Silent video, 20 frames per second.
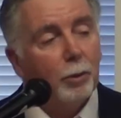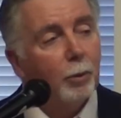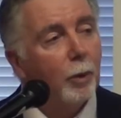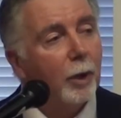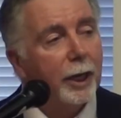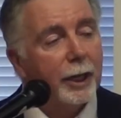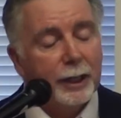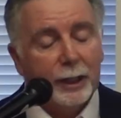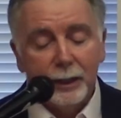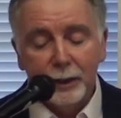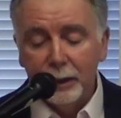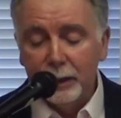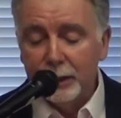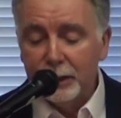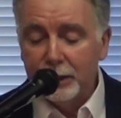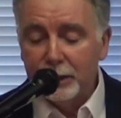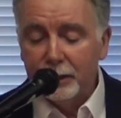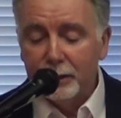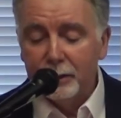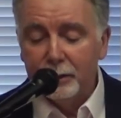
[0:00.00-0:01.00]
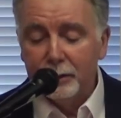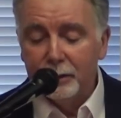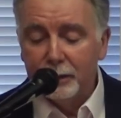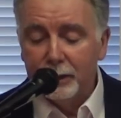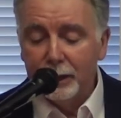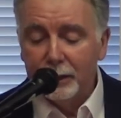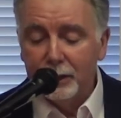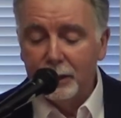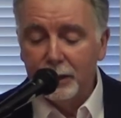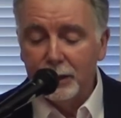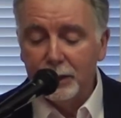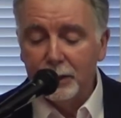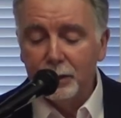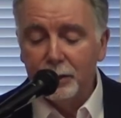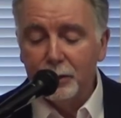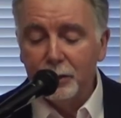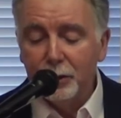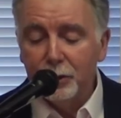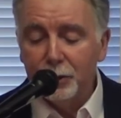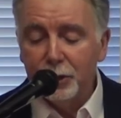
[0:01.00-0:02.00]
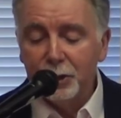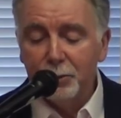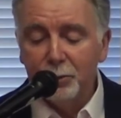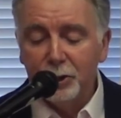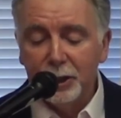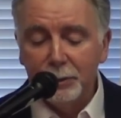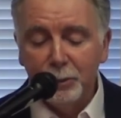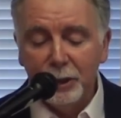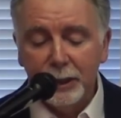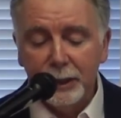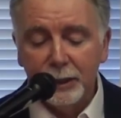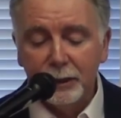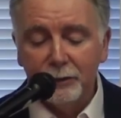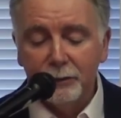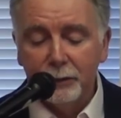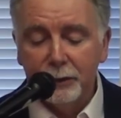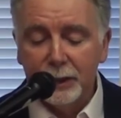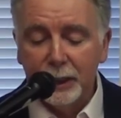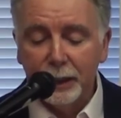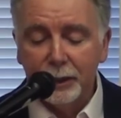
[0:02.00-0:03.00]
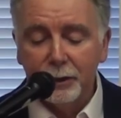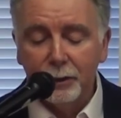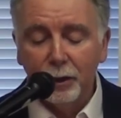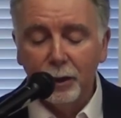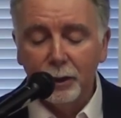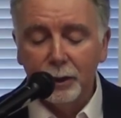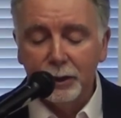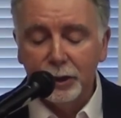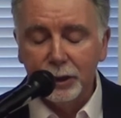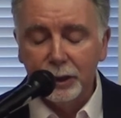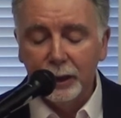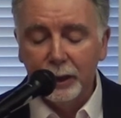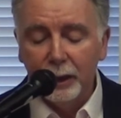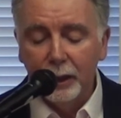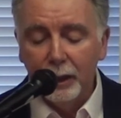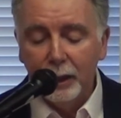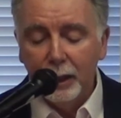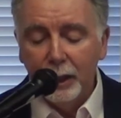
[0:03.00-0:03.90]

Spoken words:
why it is that this new-to-me piece of technology